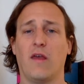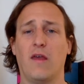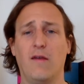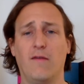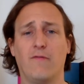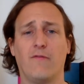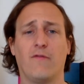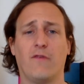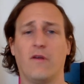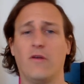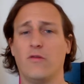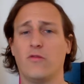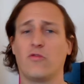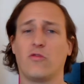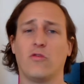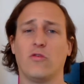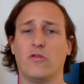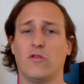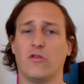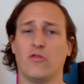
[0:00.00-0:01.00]
it feels
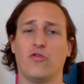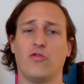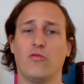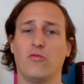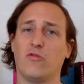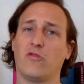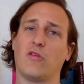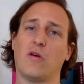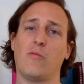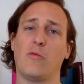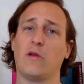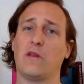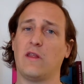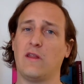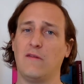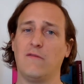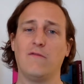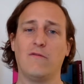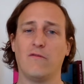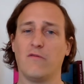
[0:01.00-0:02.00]
good to shoot someone
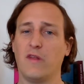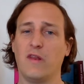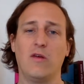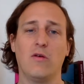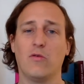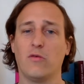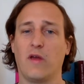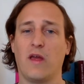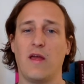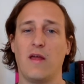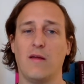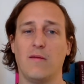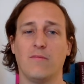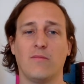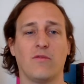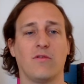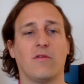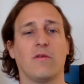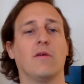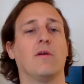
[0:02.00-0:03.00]
in video
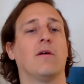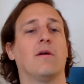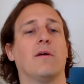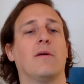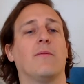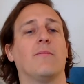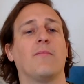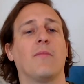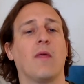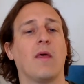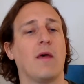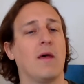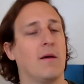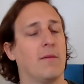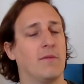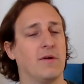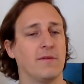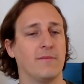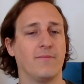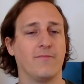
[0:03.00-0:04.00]
games.
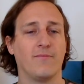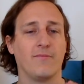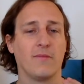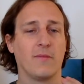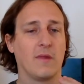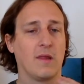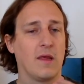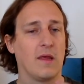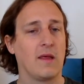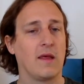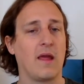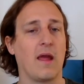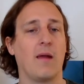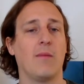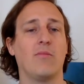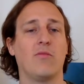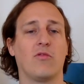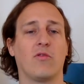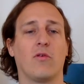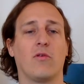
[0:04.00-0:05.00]
But
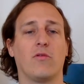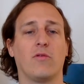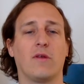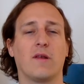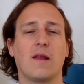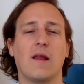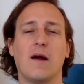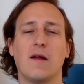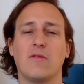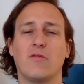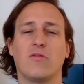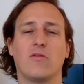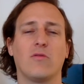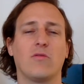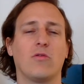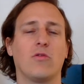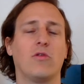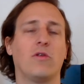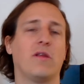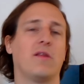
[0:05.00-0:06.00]
games are not so
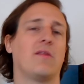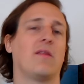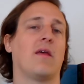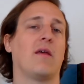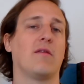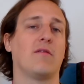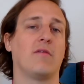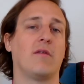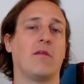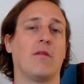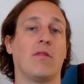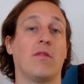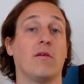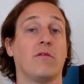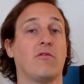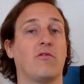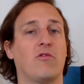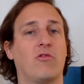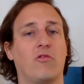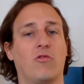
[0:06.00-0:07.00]
good at testing the
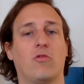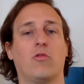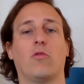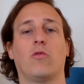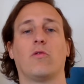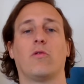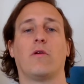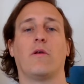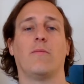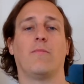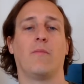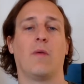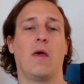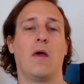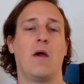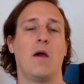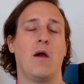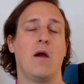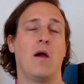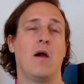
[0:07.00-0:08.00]
story.
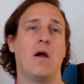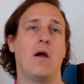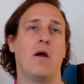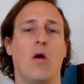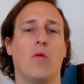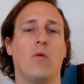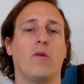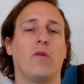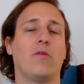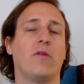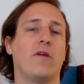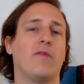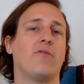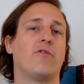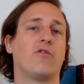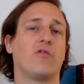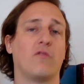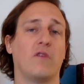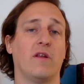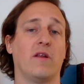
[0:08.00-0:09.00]
We don't have
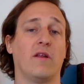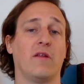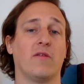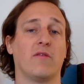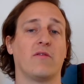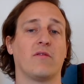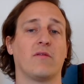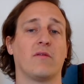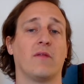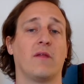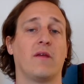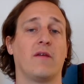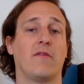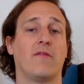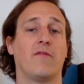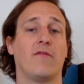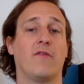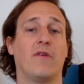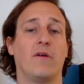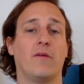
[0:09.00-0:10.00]
screenings like
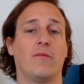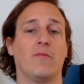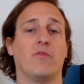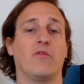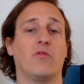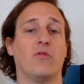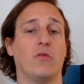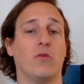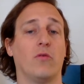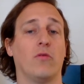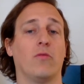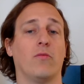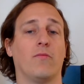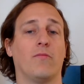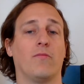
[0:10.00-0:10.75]
films do